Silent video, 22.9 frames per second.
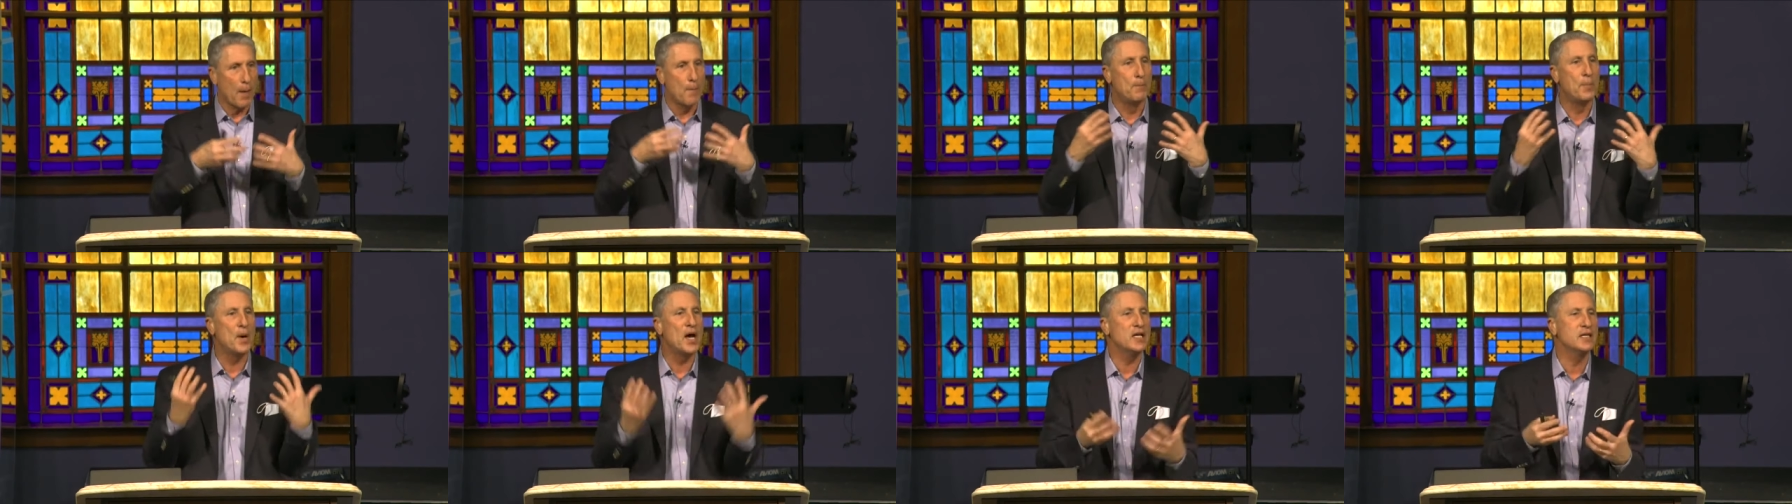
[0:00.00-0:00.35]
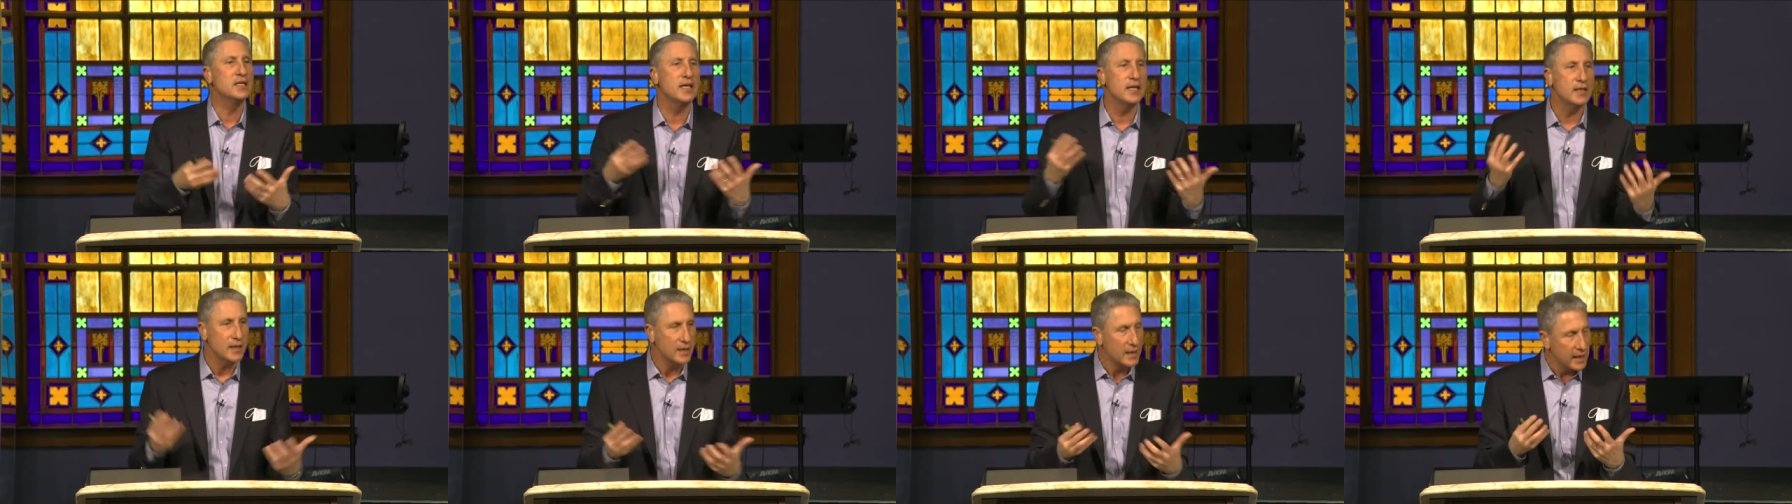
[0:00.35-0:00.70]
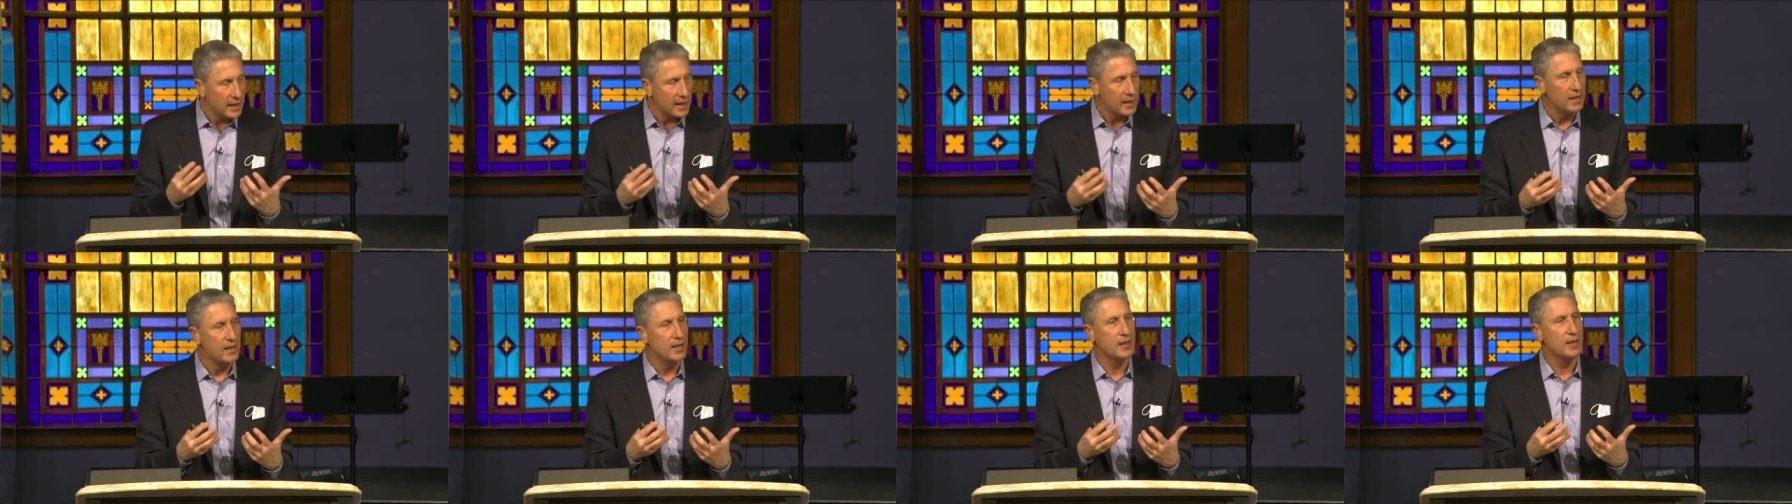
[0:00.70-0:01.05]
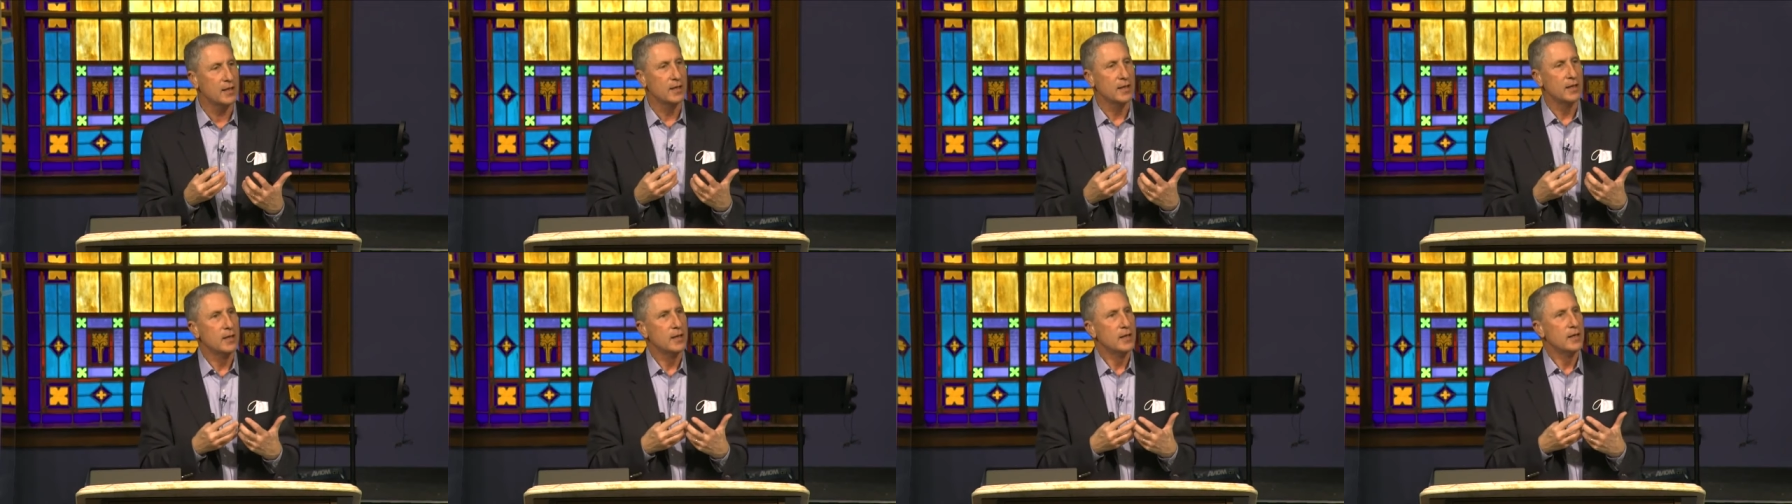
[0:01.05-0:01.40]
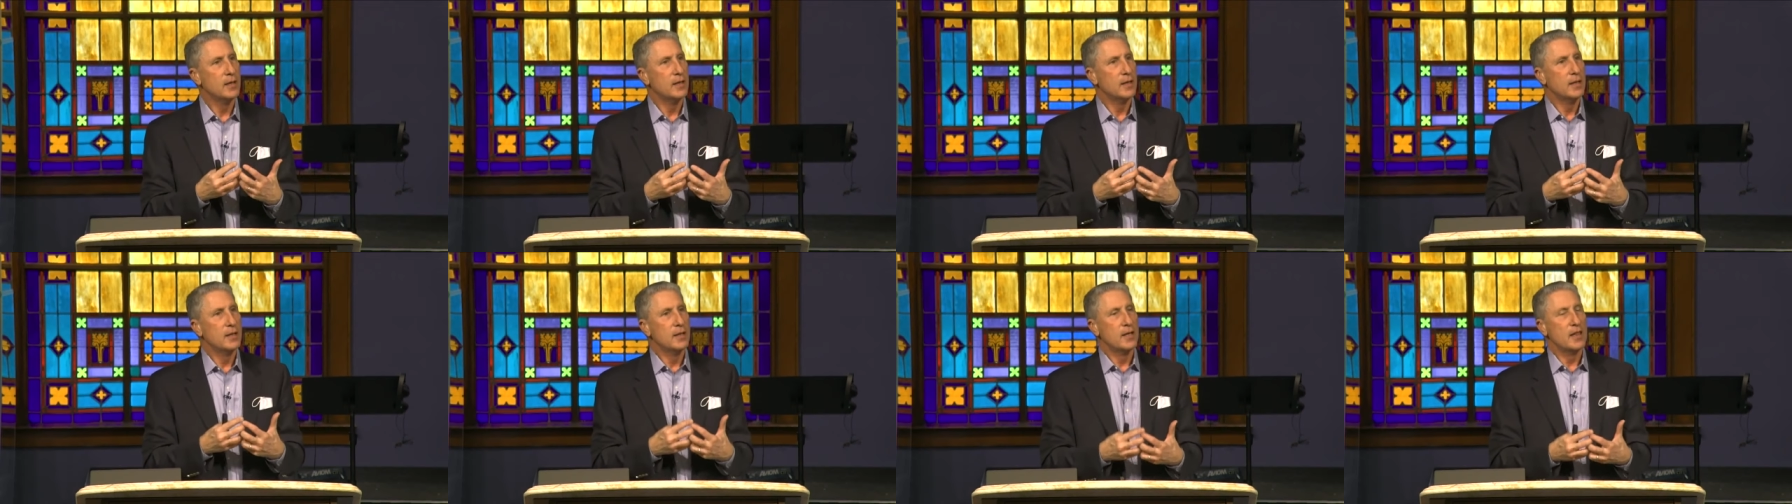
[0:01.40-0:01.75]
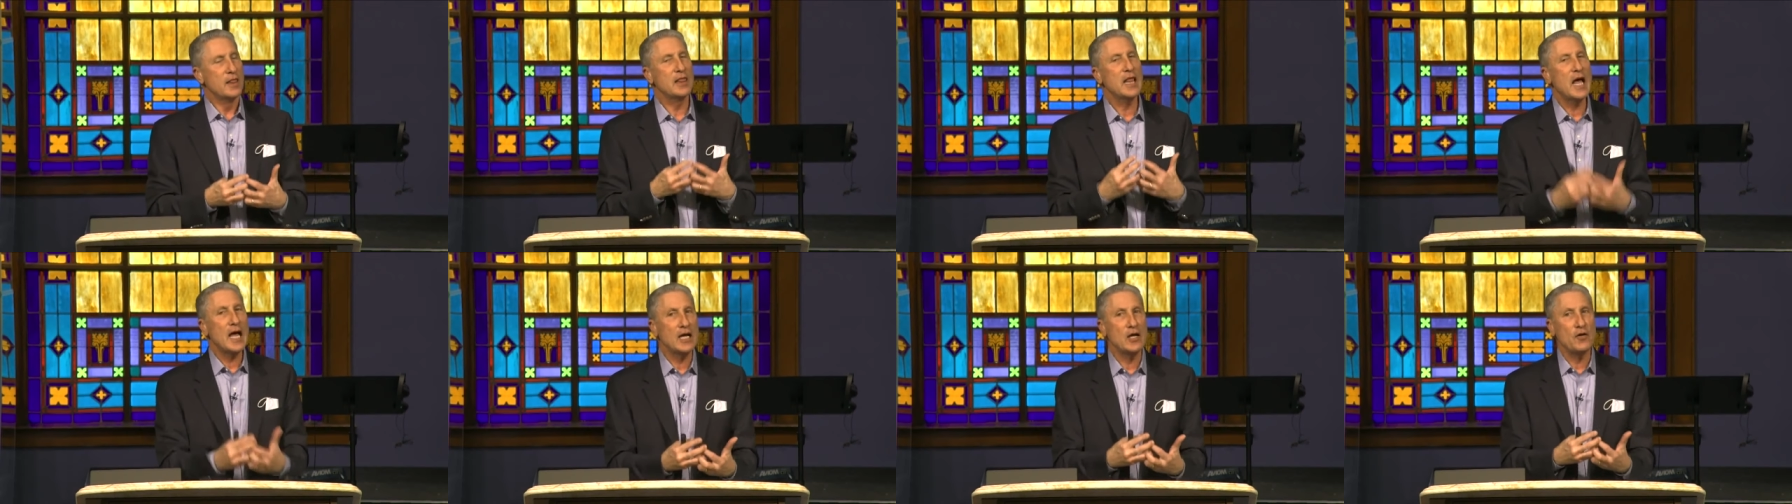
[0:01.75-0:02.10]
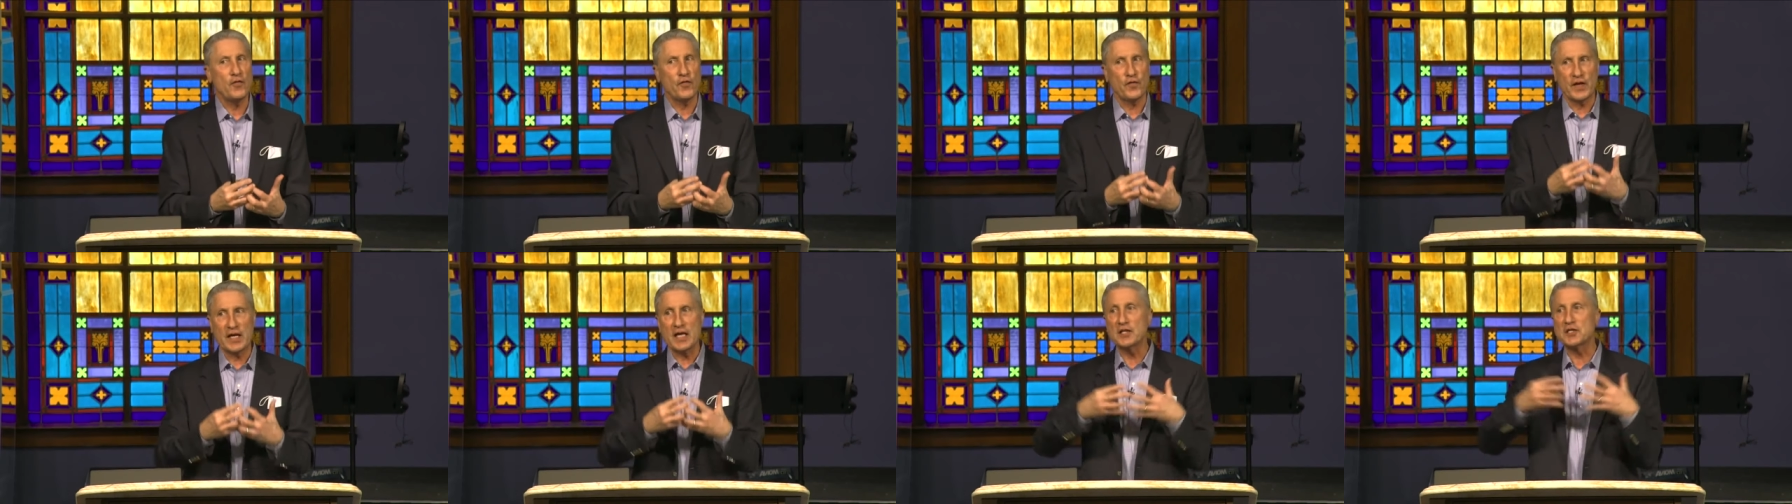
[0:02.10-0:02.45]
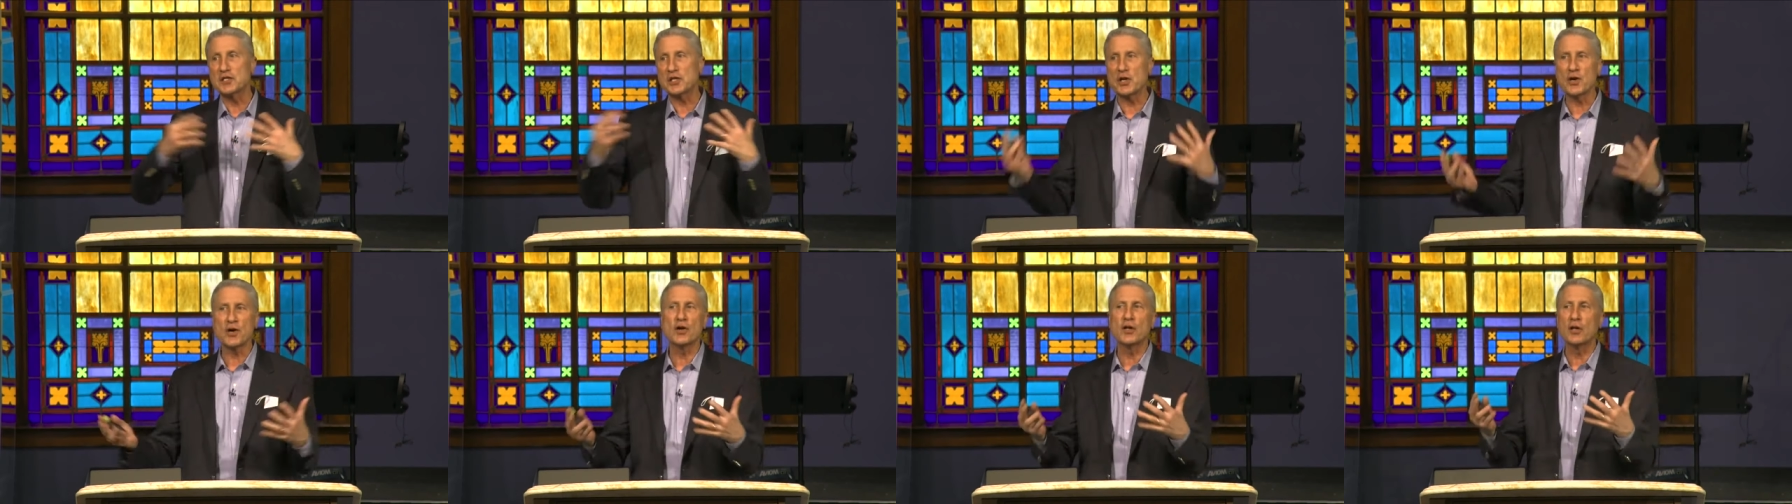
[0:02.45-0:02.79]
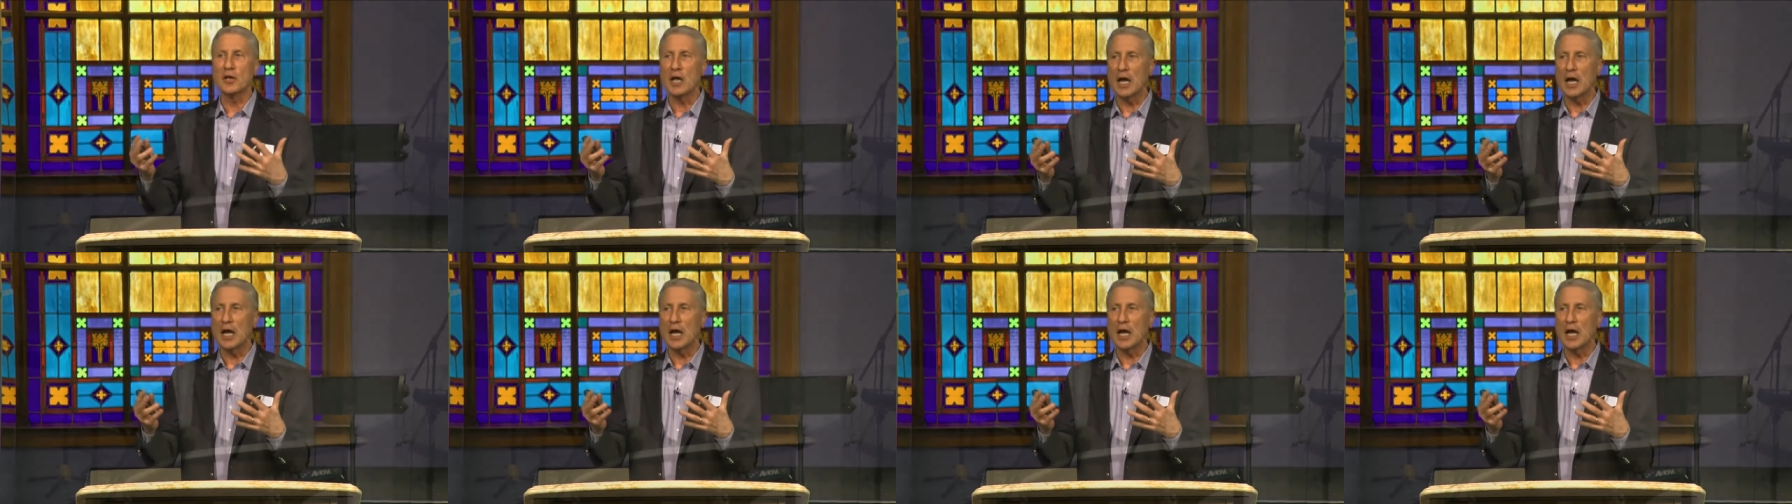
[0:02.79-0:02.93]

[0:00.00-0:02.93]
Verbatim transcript: abundantly life, eternal